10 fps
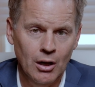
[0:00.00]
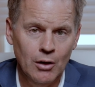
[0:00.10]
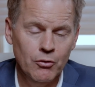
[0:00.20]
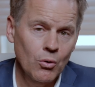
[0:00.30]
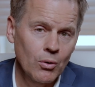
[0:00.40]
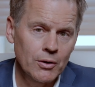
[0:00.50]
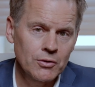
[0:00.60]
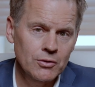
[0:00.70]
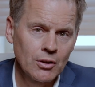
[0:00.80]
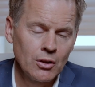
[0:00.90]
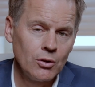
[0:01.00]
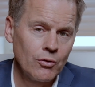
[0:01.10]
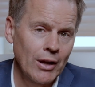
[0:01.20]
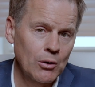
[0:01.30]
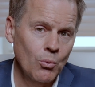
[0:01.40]
Of course, you've
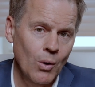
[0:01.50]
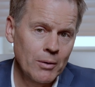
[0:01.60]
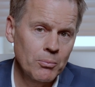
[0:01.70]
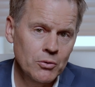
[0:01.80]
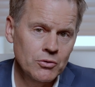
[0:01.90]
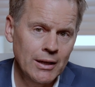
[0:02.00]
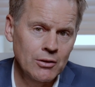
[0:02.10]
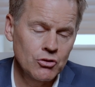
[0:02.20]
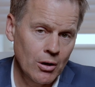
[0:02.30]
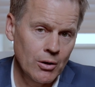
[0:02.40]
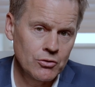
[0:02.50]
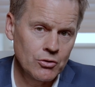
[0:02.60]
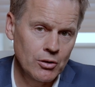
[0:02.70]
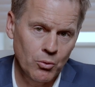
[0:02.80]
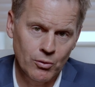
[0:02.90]
had a 1% charge
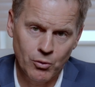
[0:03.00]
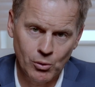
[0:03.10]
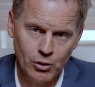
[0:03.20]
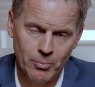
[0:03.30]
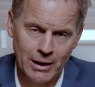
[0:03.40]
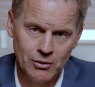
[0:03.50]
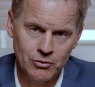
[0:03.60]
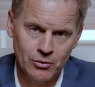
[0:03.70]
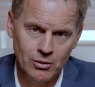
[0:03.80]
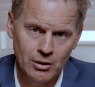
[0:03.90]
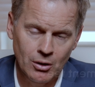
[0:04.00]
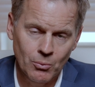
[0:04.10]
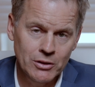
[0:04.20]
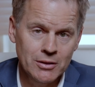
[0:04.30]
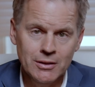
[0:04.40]
to the portfolio manager,
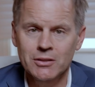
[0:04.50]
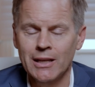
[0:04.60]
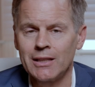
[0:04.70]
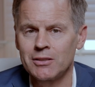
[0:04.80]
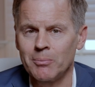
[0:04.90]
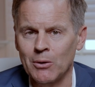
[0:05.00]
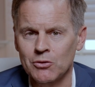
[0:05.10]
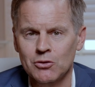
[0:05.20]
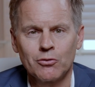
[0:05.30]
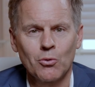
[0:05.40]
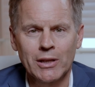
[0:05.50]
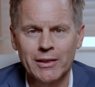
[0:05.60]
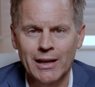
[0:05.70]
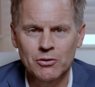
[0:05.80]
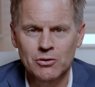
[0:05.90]
which in this case amounts to
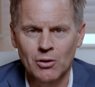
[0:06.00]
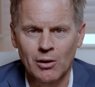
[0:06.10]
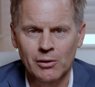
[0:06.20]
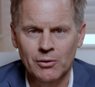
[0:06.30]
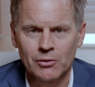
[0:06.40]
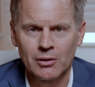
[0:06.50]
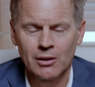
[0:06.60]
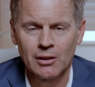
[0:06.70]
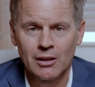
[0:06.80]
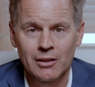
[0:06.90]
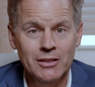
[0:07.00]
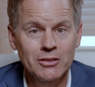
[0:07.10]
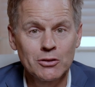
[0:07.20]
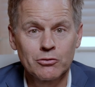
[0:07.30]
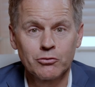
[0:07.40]
$40,000. This
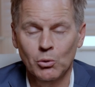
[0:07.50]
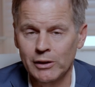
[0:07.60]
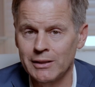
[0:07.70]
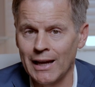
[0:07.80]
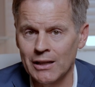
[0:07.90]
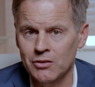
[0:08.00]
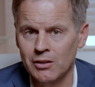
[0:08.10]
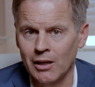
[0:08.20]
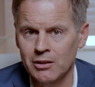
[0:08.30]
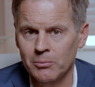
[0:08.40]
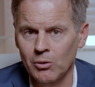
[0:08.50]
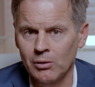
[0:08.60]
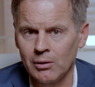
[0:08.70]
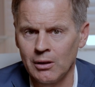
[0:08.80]
is fully tax deductible.